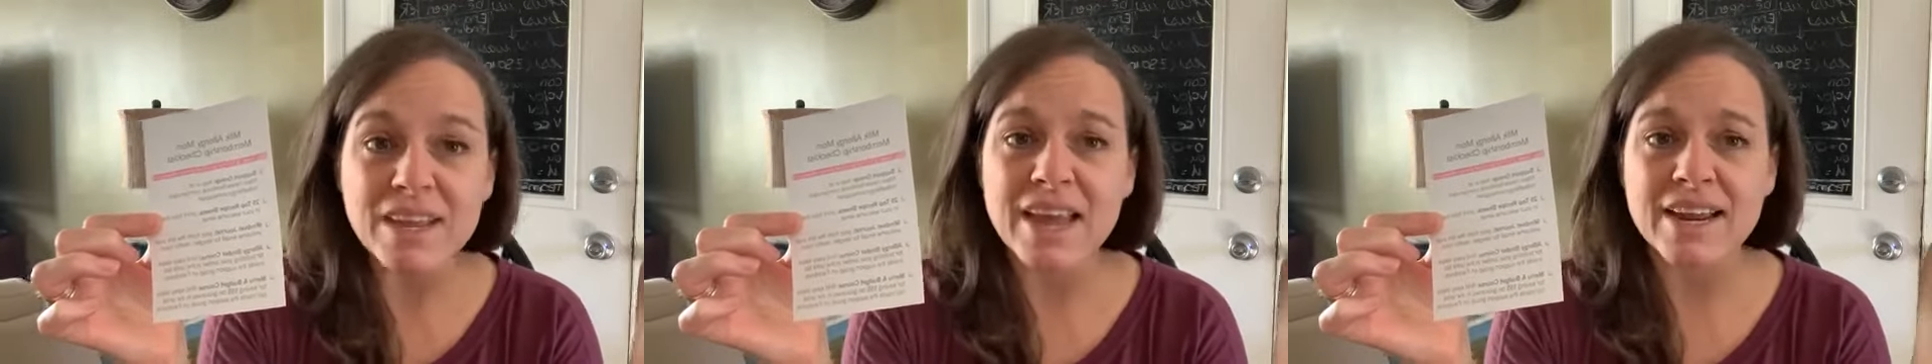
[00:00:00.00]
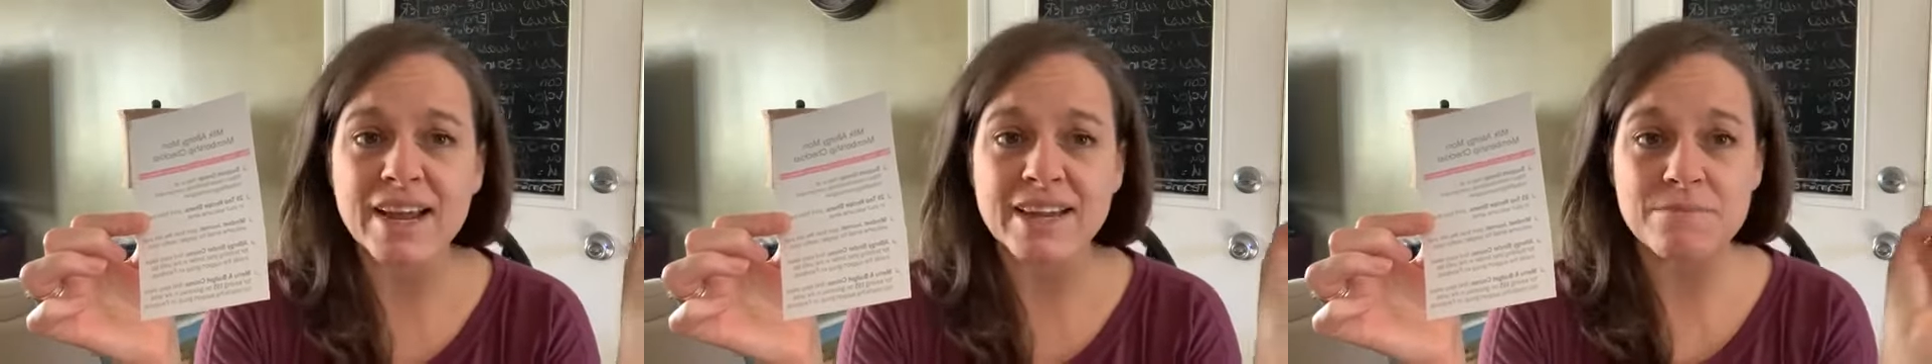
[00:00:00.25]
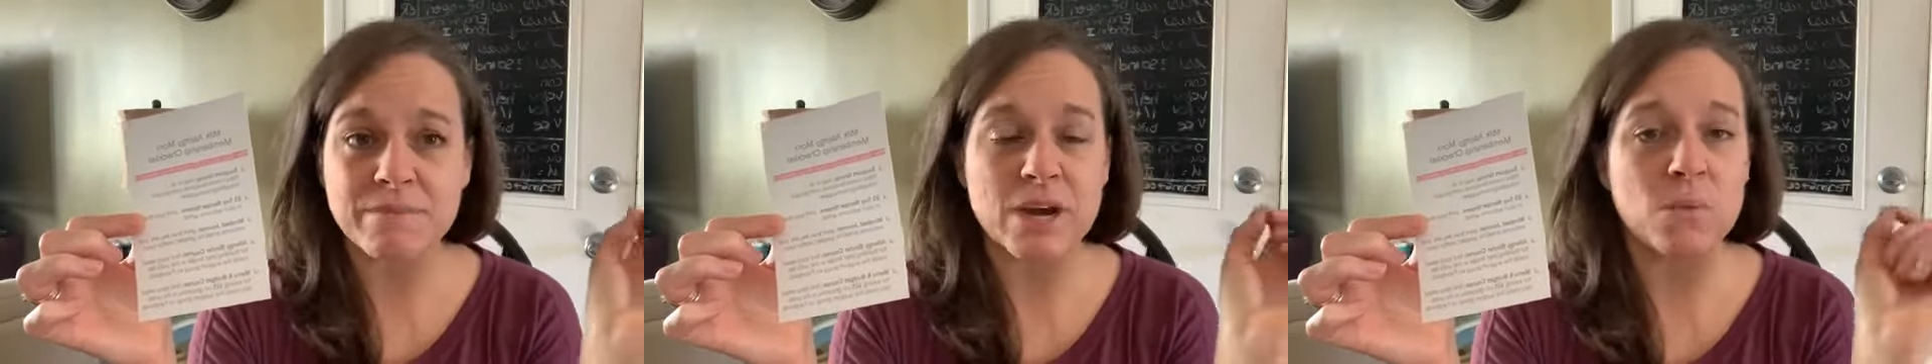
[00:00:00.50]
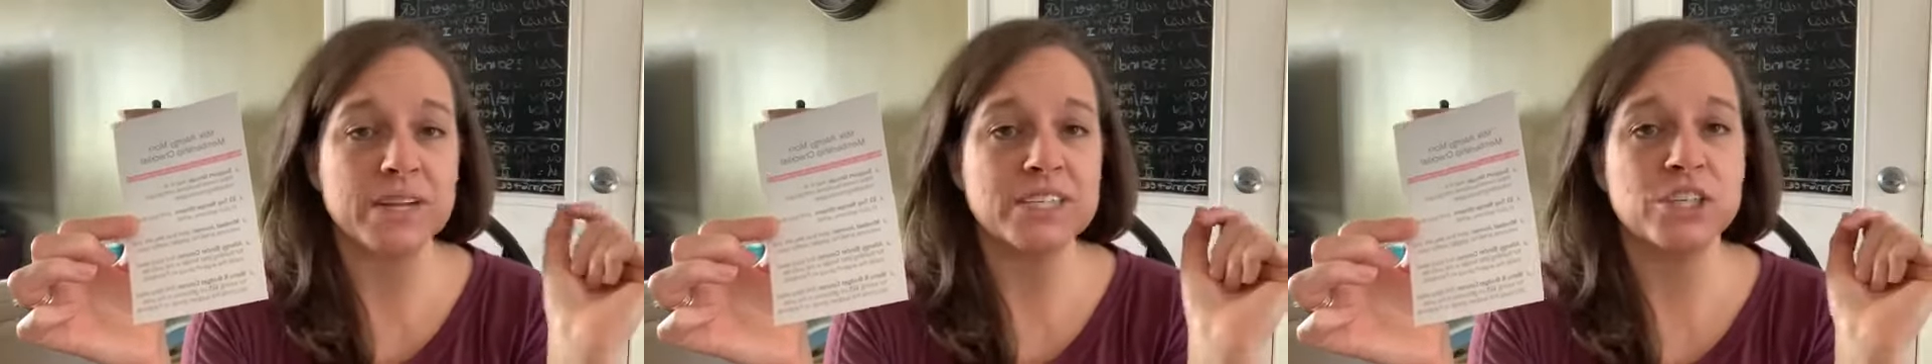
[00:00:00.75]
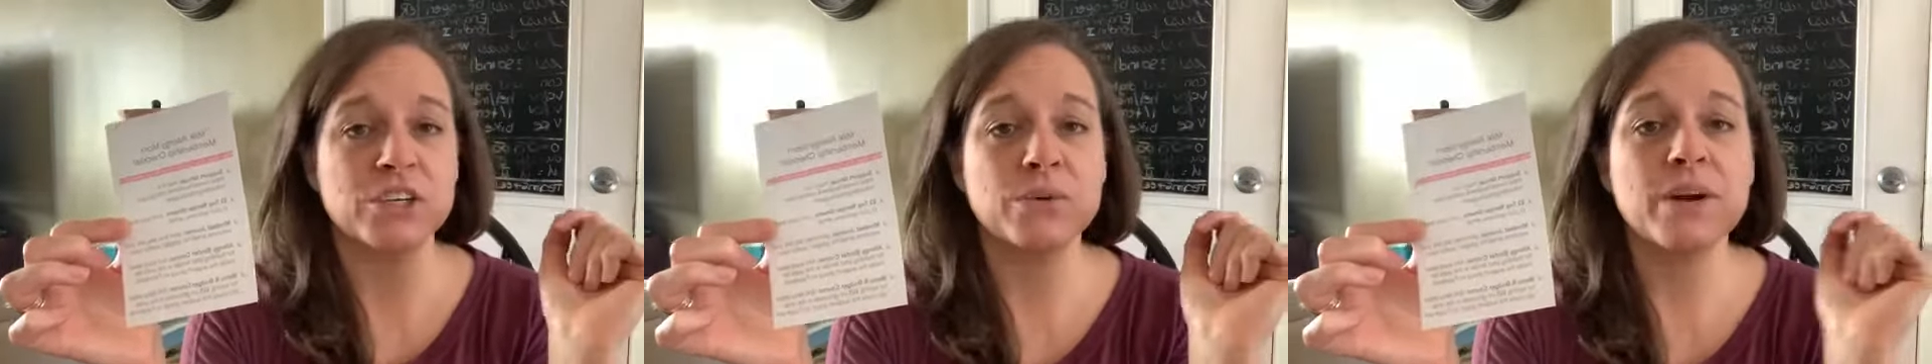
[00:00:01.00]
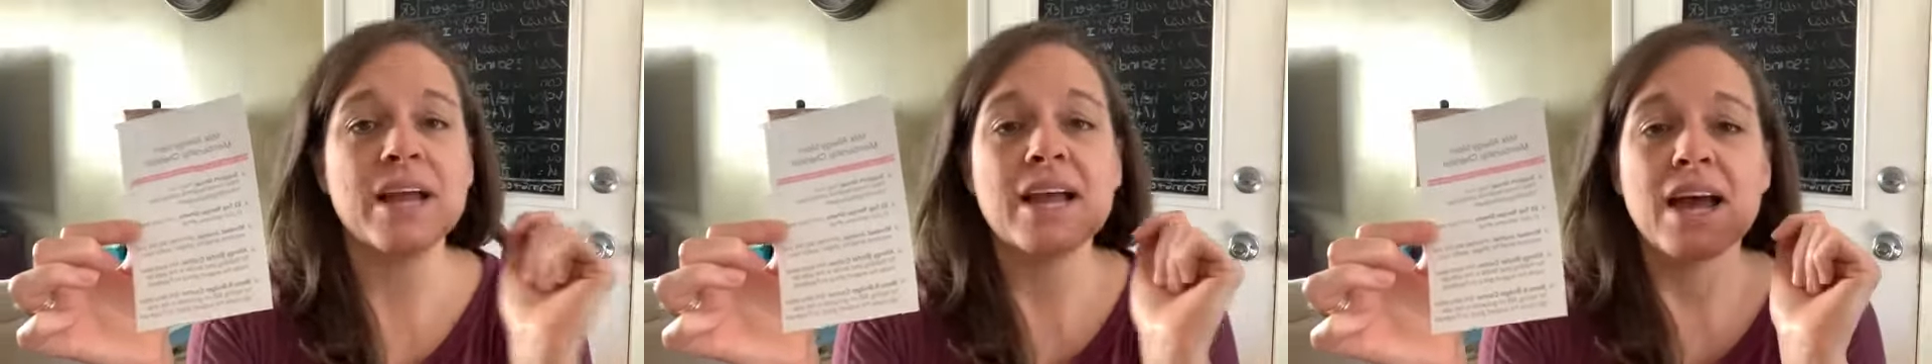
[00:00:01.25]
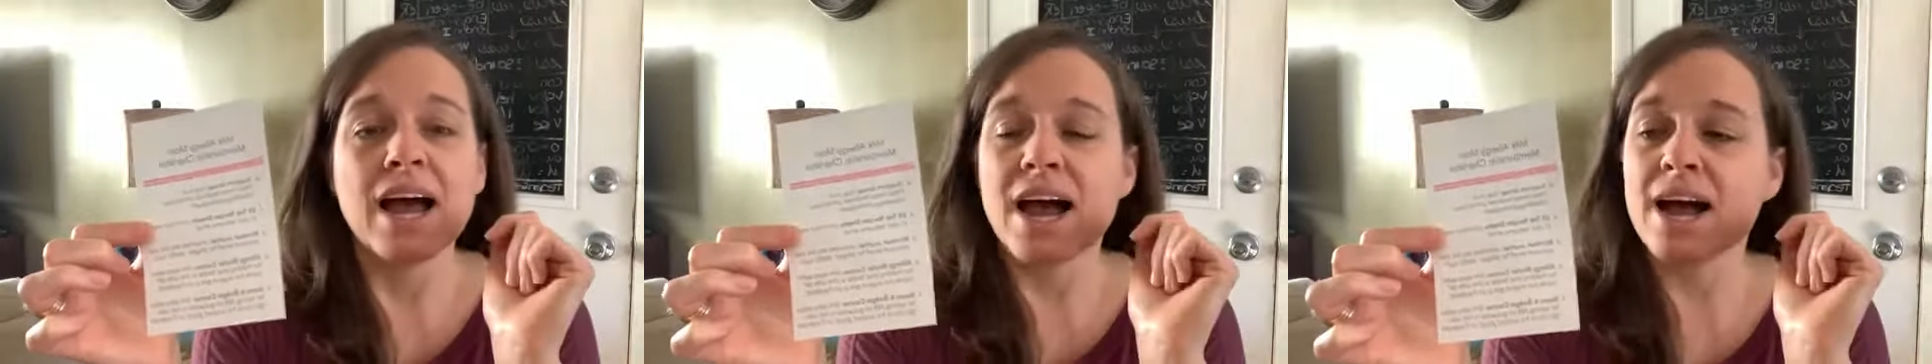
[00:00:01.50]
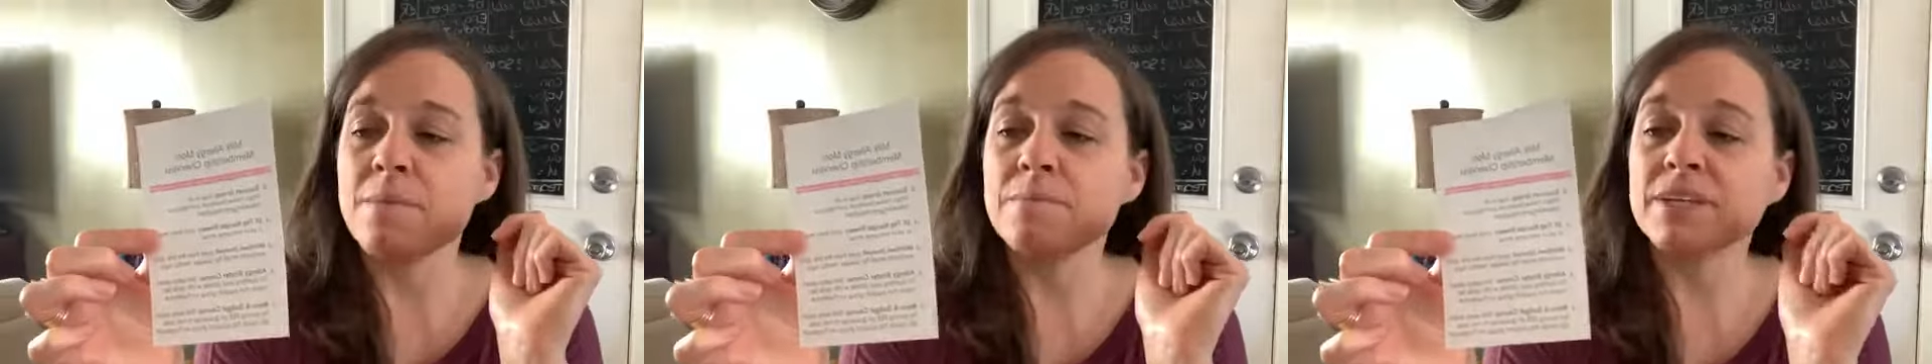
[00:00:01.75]
and I can mail one to you.
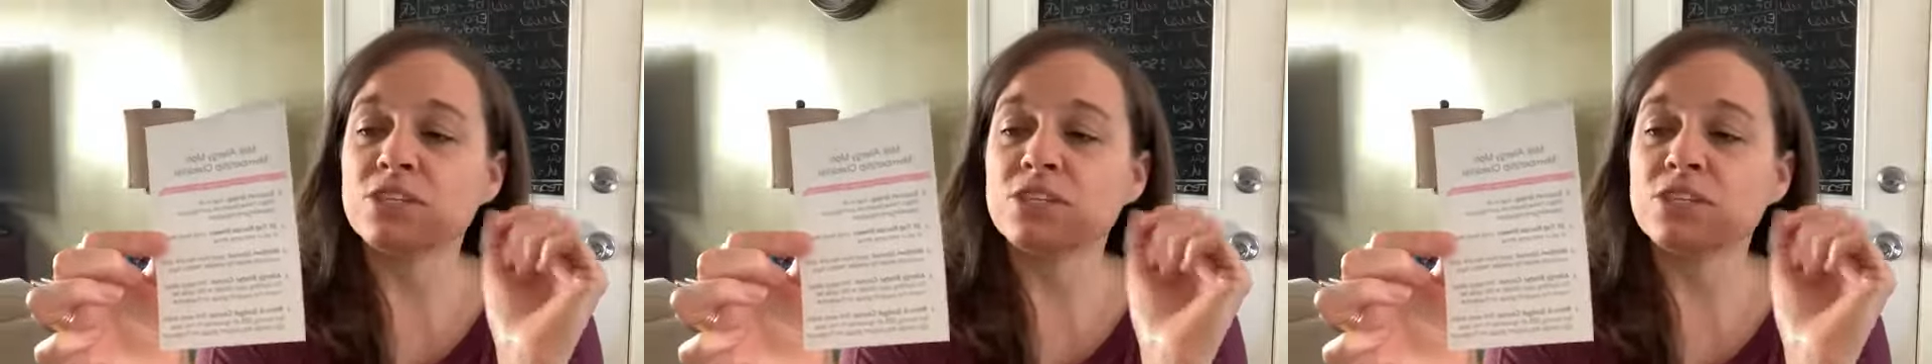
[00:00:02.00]
Um,